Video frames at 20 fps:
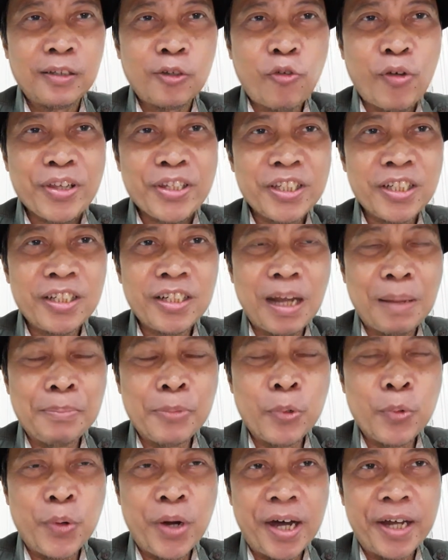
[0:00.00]
Question
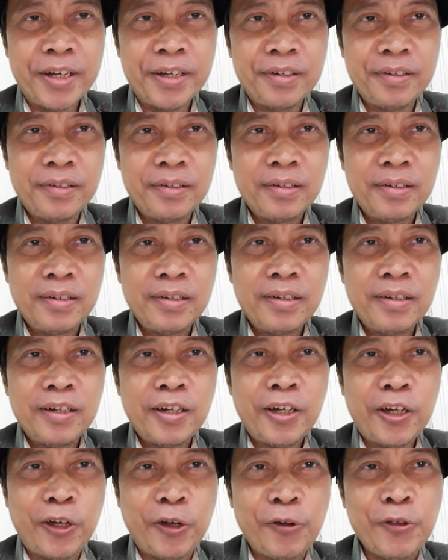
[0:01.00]
number one.
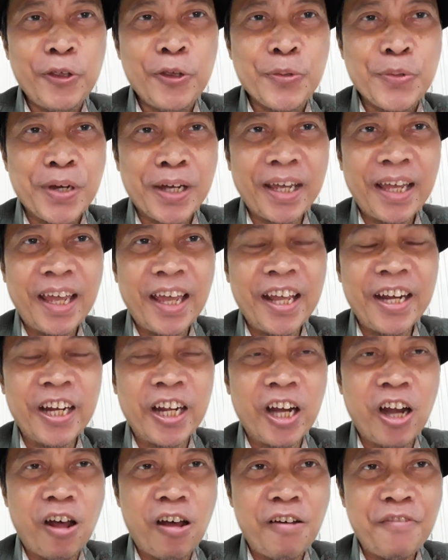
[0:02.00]
Do you work in
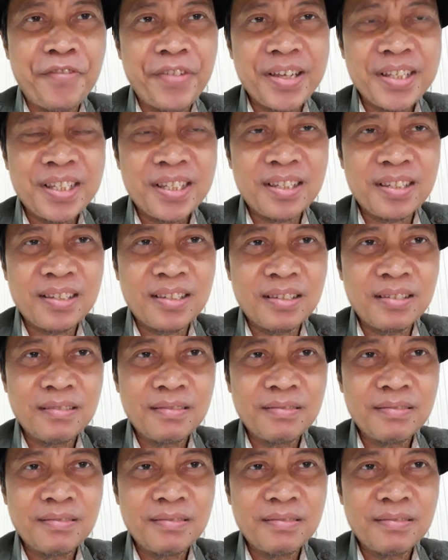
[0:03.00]
an office?